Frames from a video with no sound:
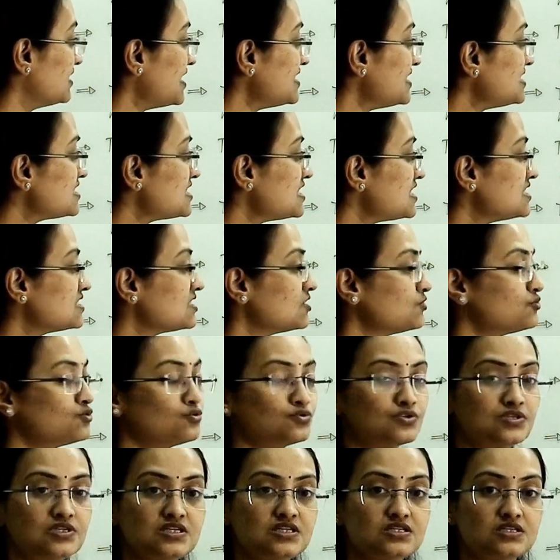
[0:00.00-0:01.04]
season to
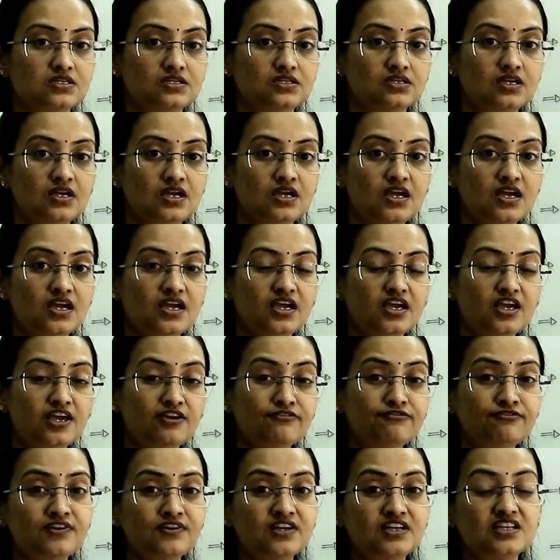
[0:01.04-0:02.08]
season. If
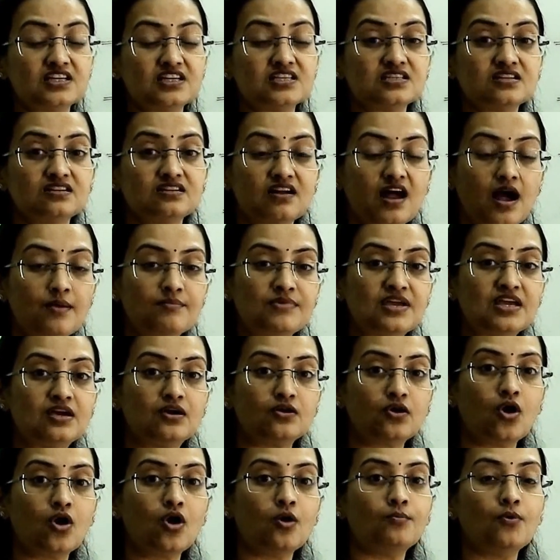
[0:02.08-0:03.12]
it is a rabi
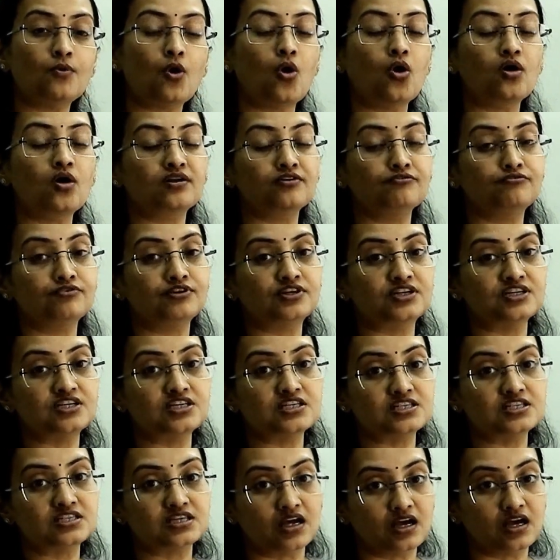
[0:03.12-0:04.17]
crop, or if it
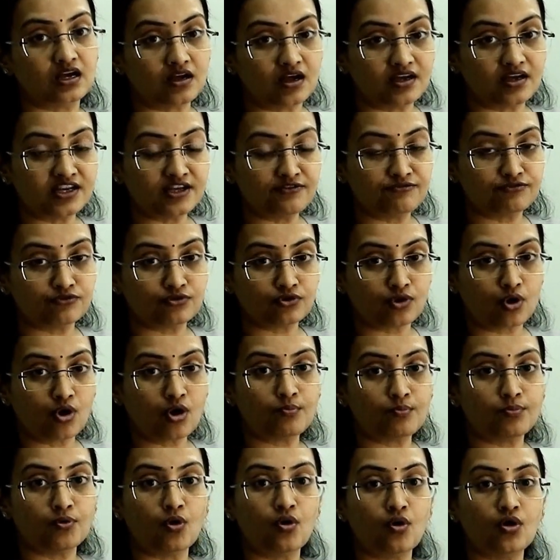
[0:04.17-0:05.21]
is a kharif
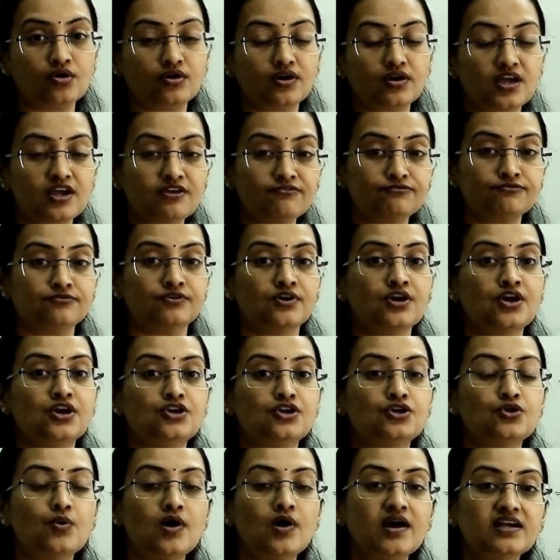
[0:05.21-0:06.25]
crop, or if you
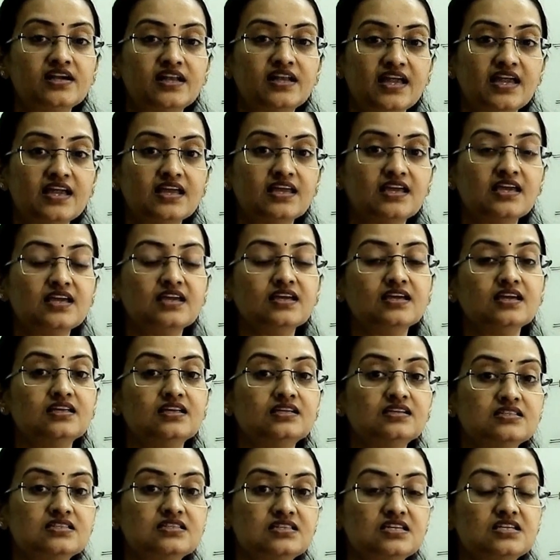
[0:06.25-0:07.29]
are taking in a
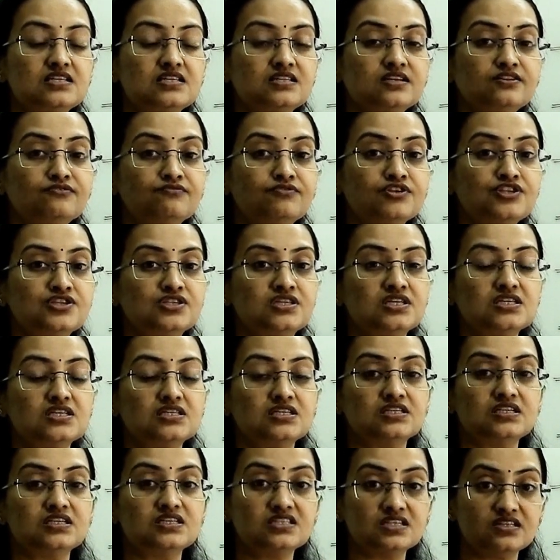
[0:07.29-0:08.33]
season which season
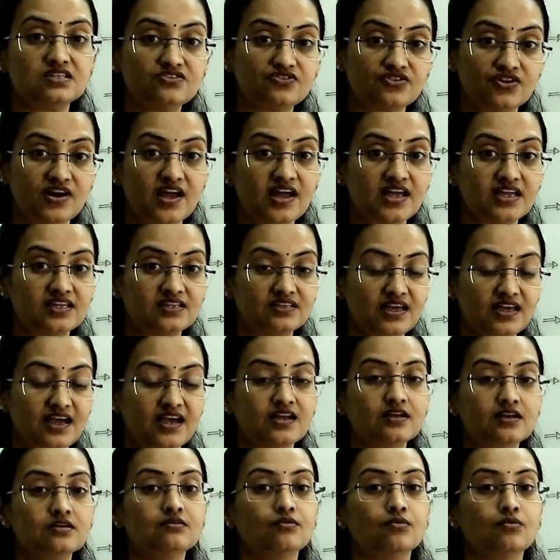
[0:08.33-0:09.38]
is a dry,
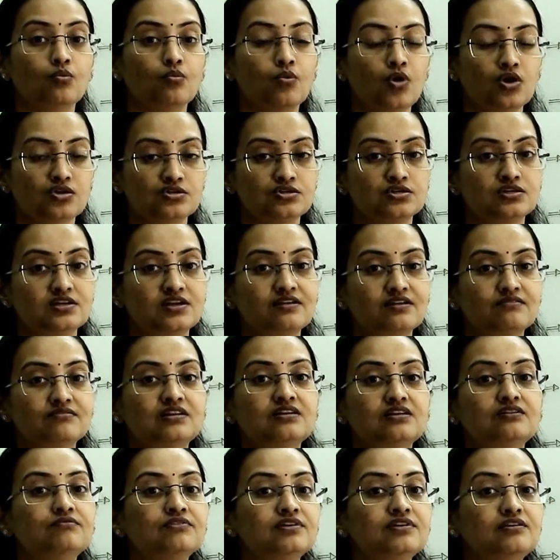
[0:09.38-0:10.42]
then water level
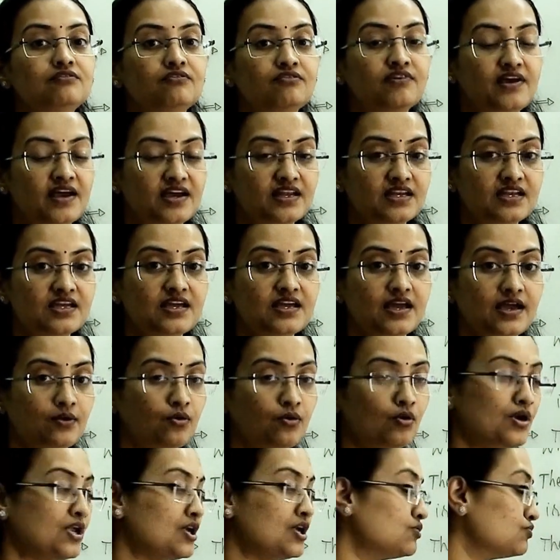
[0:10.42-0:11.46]
will vary
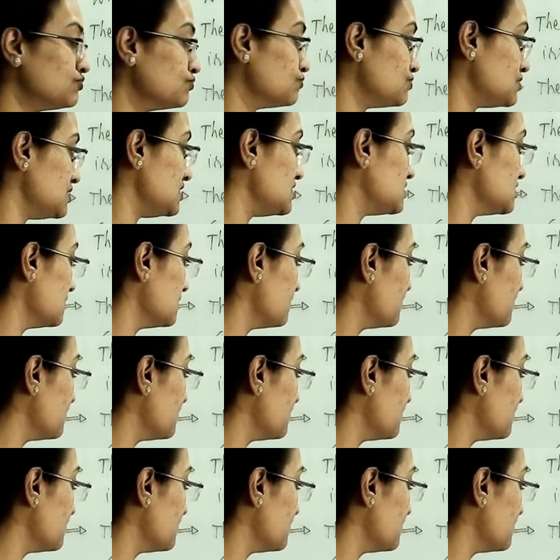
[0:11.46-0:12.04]
according to season.